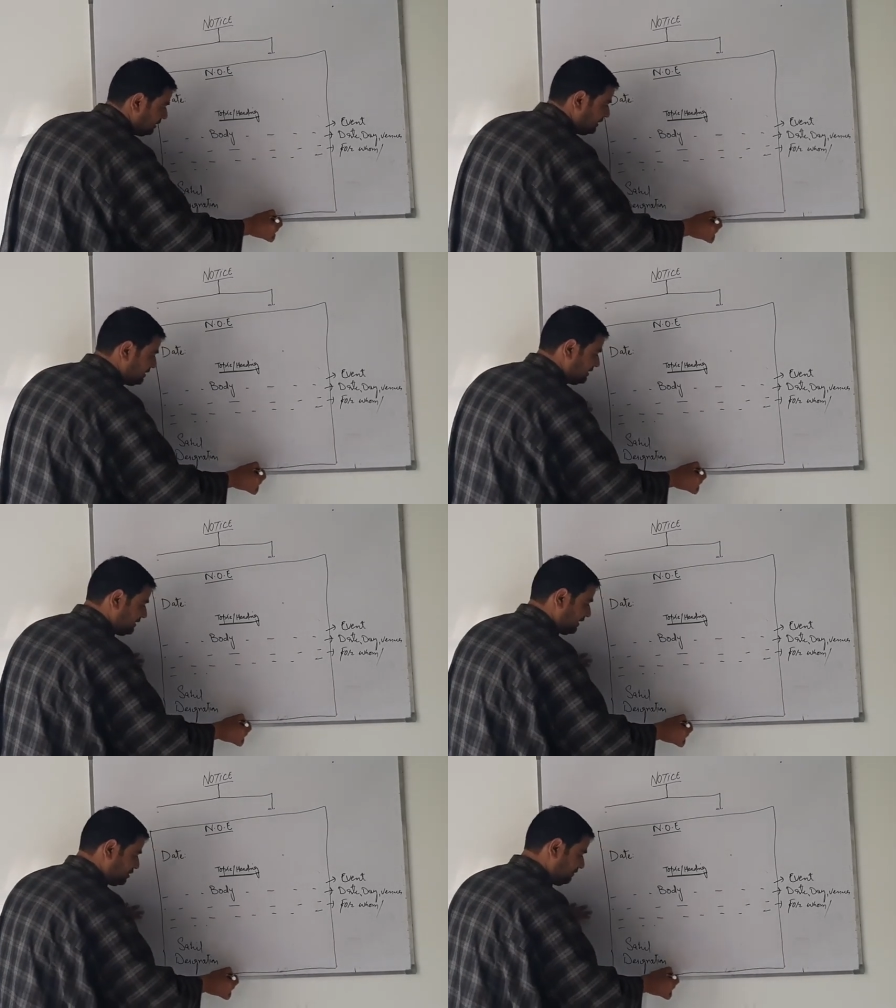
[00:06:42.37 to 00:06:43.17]
This is
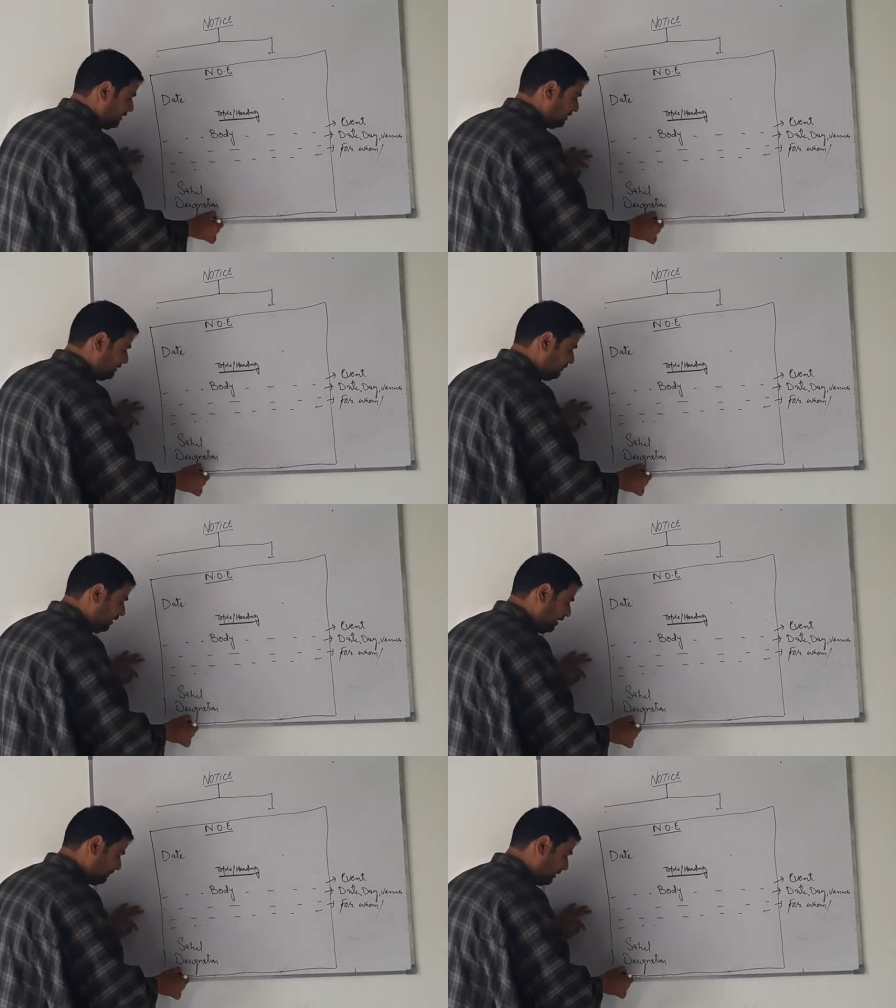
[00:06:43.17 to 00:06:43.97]
actually the
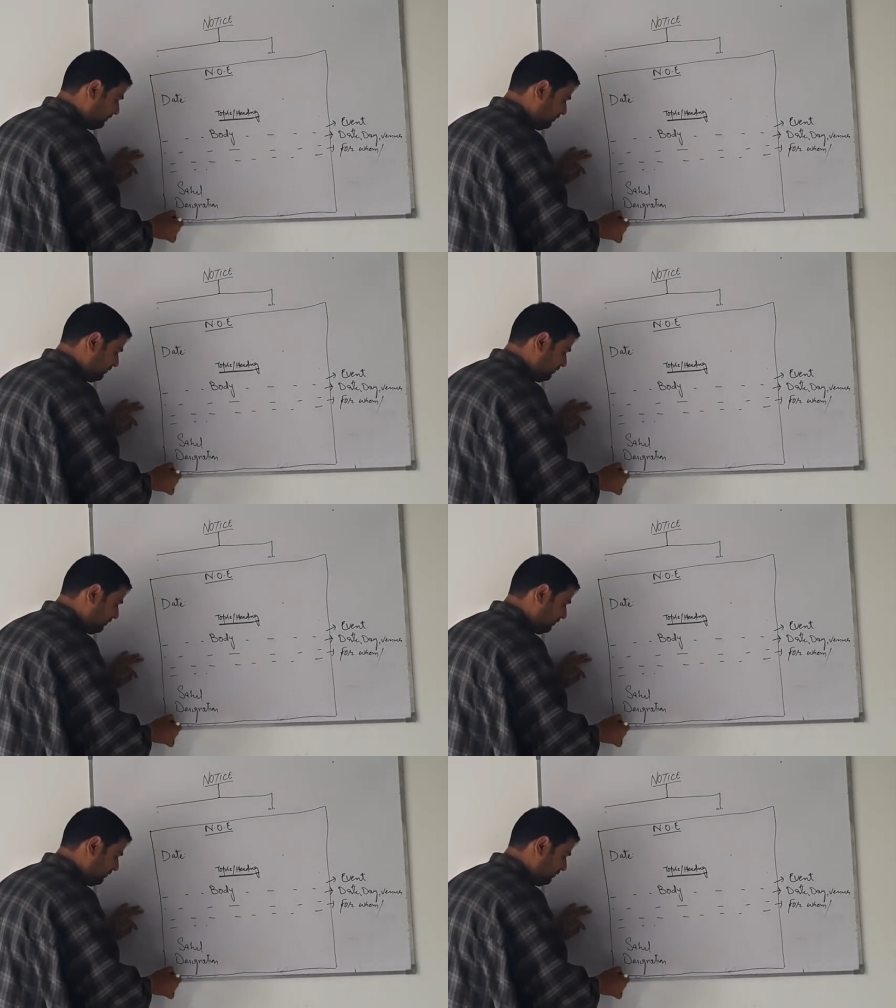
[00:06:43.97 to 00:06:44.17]
format